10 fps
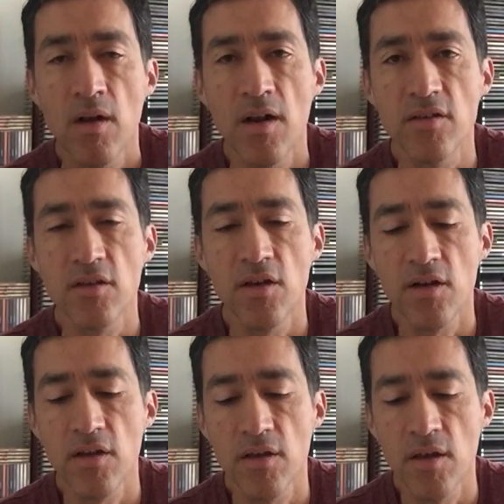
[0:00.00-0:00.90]
Last
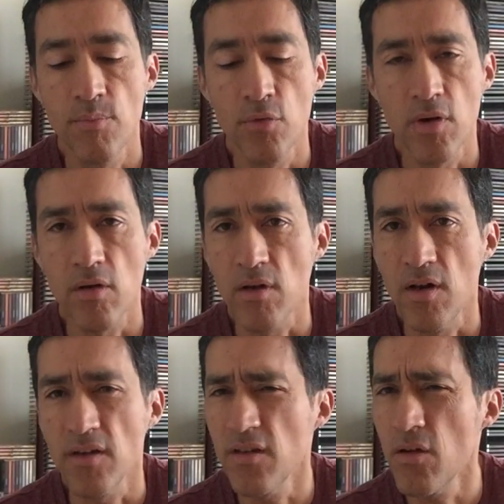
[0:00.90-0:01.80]
year he put out,
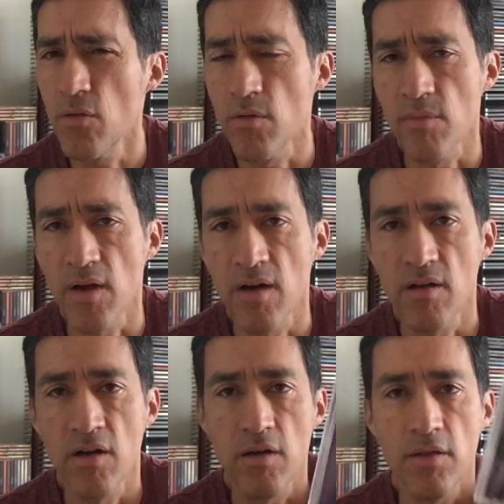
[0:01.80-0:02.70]
this year,
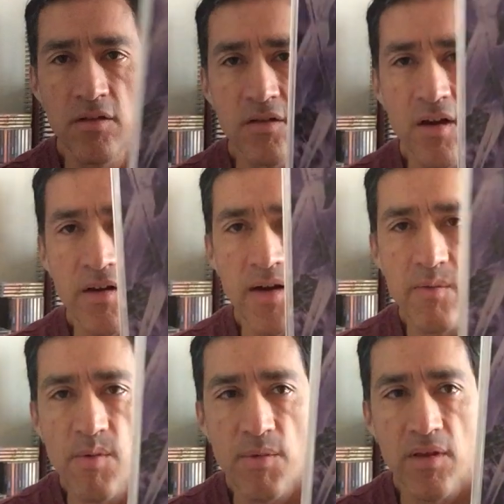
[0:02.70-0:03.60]
I can't
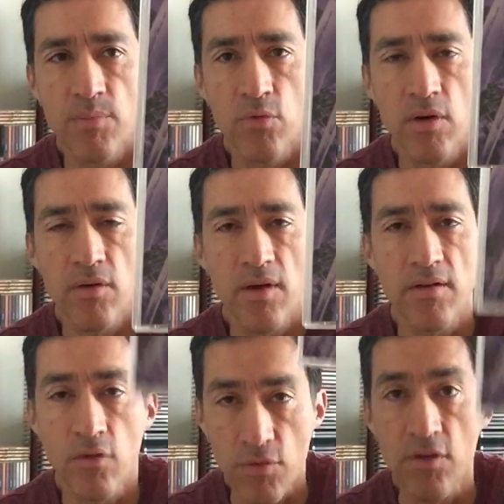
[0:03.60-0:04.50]
remember, he put out,
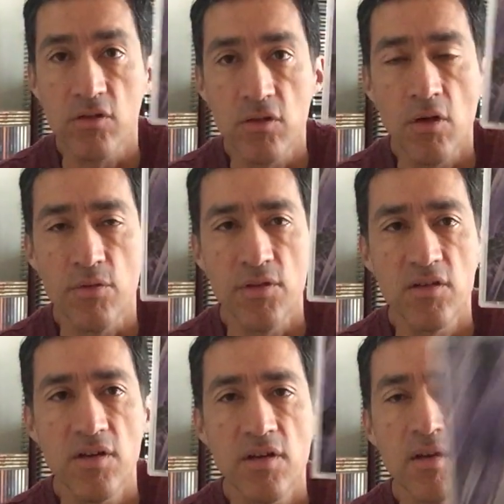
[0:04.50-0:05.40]

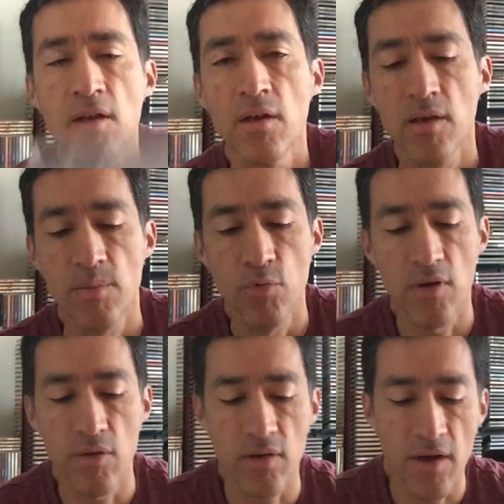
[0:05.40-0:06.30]
this year he put
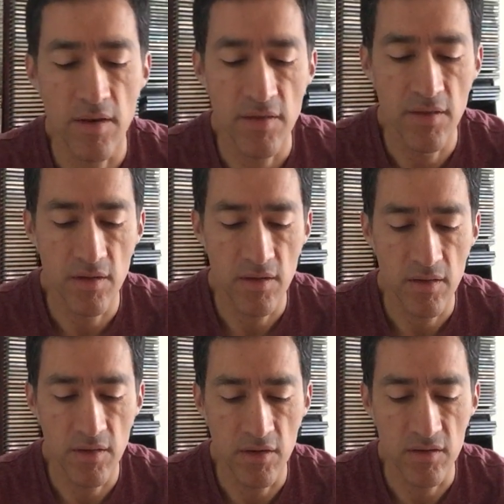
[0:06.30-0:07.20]
out
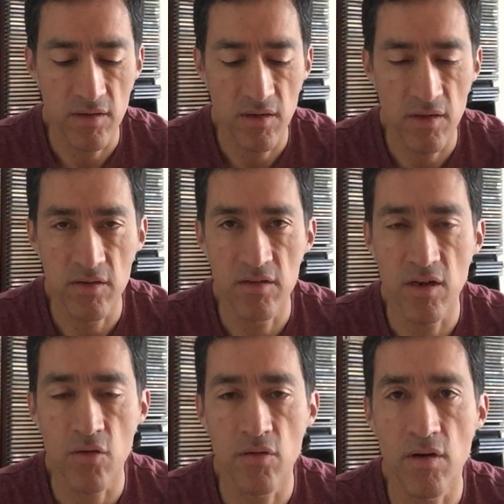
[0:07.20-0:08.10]
his
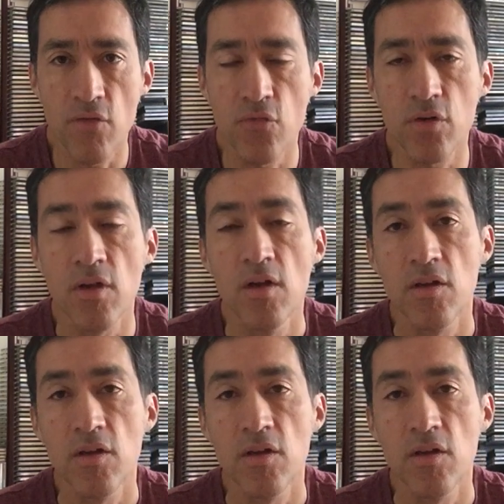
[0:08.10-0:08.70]
second effort.